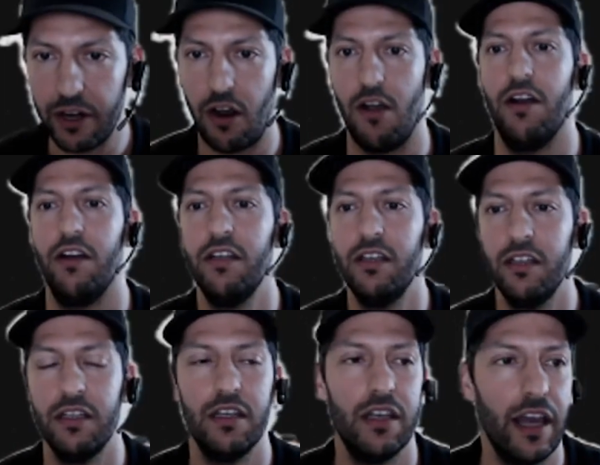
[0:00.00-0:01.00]
hard.
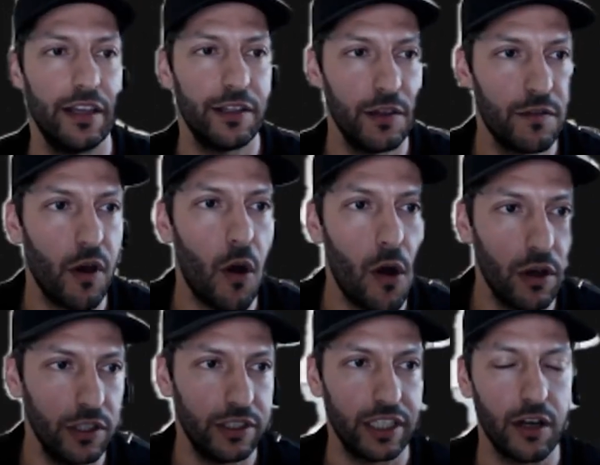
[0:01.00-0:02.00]
And you've
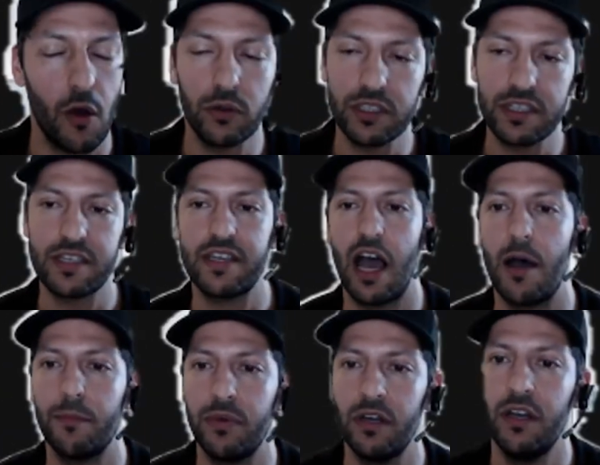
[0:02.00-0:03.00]
you can only
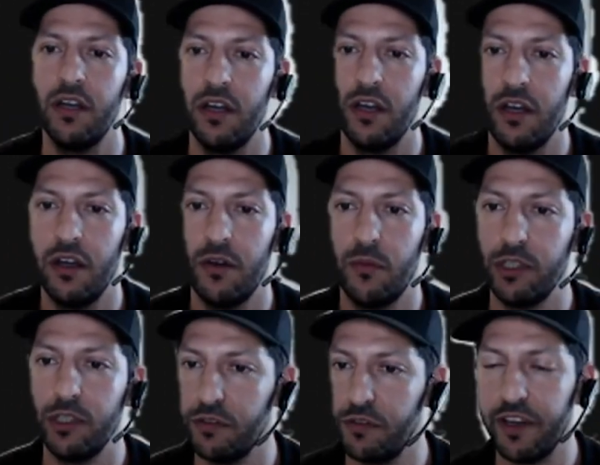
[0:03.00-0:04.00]
stop when
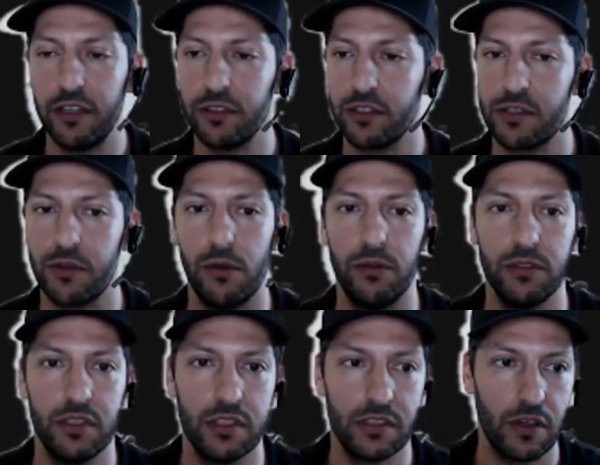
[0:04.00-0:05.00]
you've failed or sold.
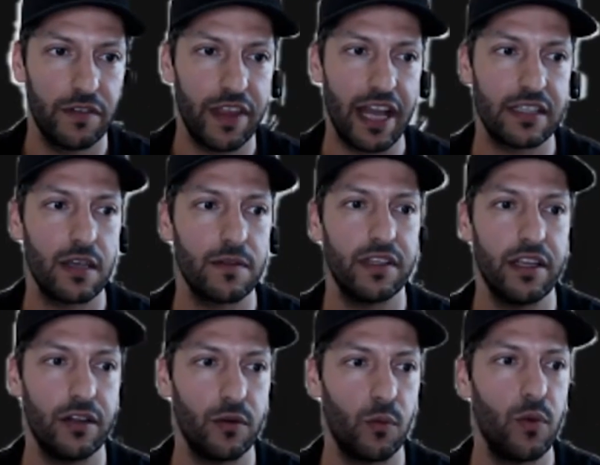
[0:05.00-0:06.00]
So if that's something that
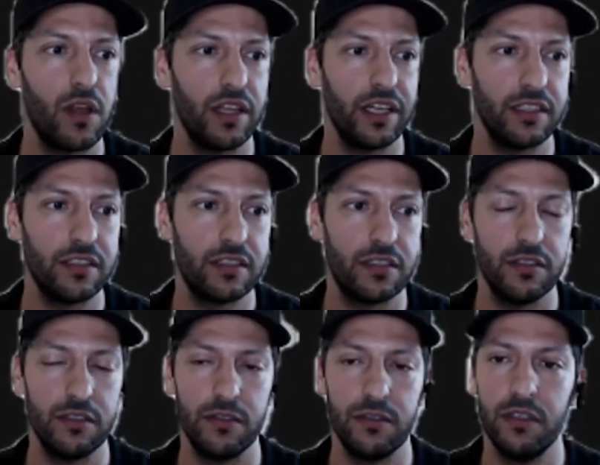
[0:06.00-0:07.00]
you're willing
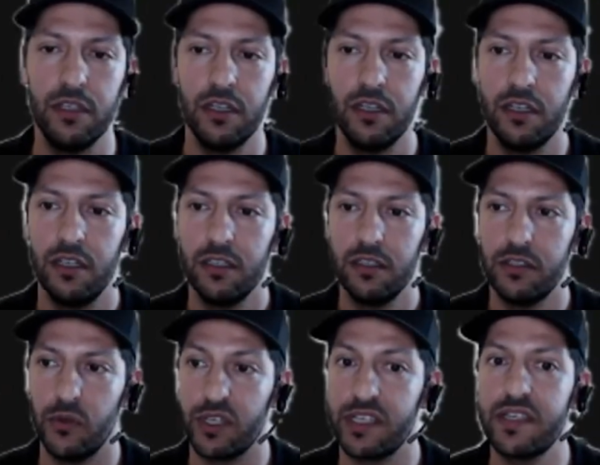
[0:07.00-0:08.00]
to to
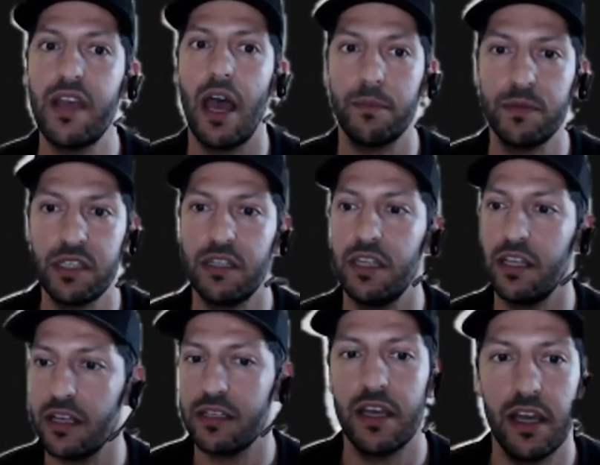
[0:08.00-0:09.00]
accept, then I
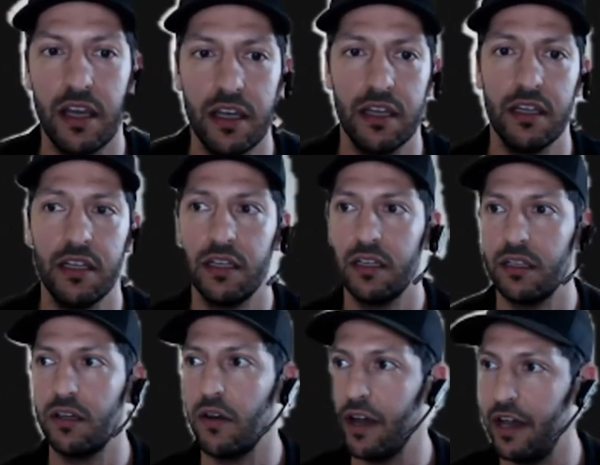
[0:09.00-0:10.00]
say
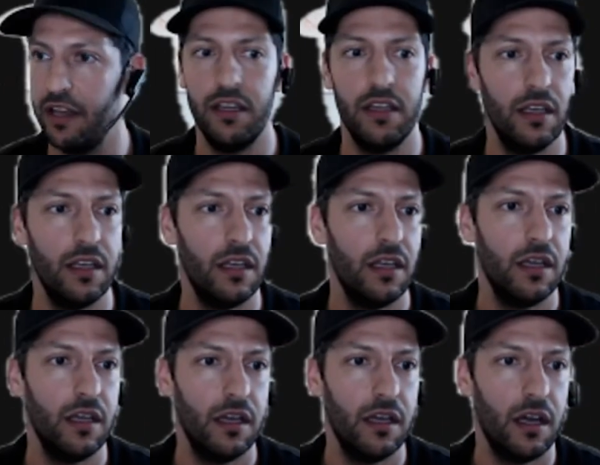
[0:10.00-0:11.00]
go ahead.
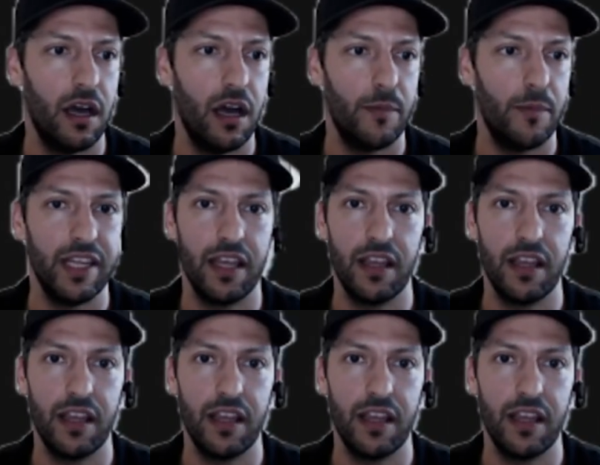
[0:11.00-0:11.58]
Um, and then